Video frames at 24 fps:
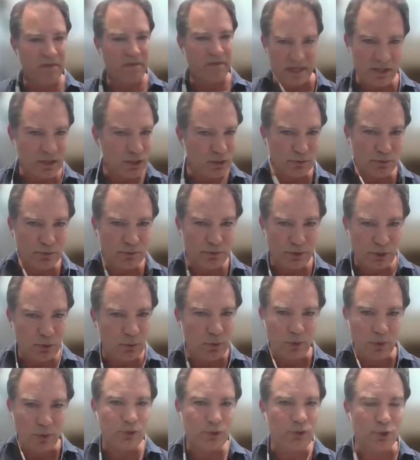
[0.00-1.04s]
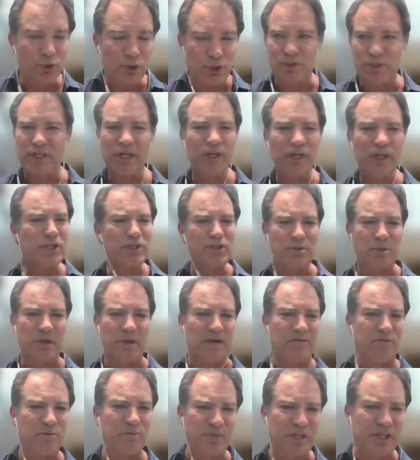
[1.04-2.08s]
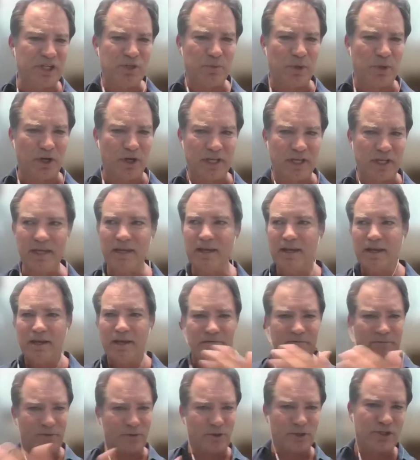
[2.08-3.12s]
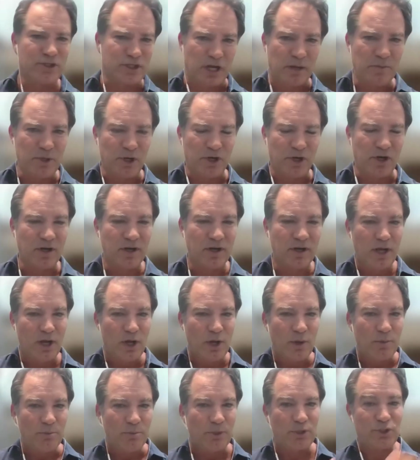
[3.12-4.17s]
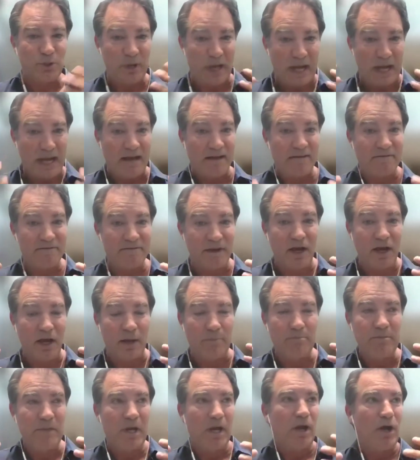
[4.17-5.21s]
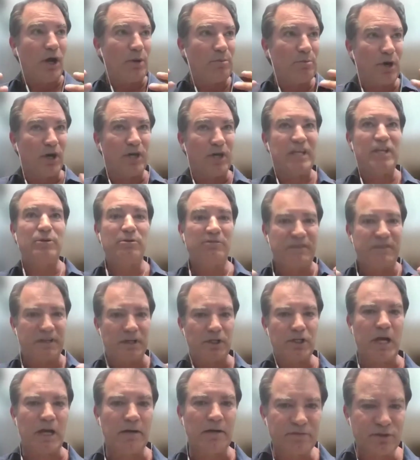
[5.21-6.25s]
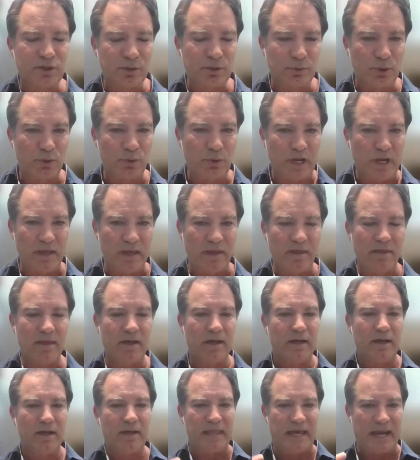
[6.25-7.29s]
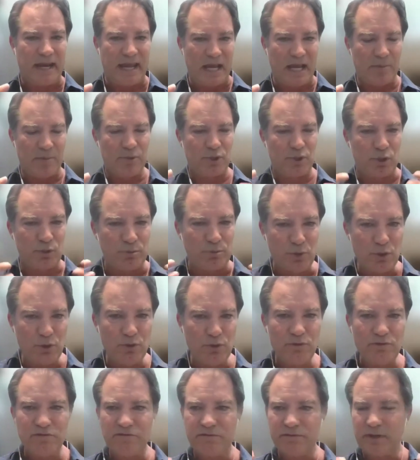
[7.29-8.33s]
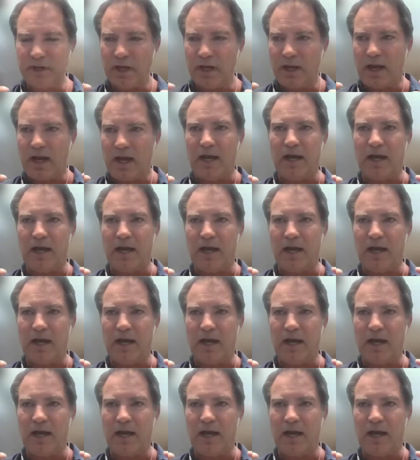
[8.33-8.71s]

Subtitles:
things you want to choose, not just to have a beach body for summer, but to have a body you feel comfortable with, that helps you move,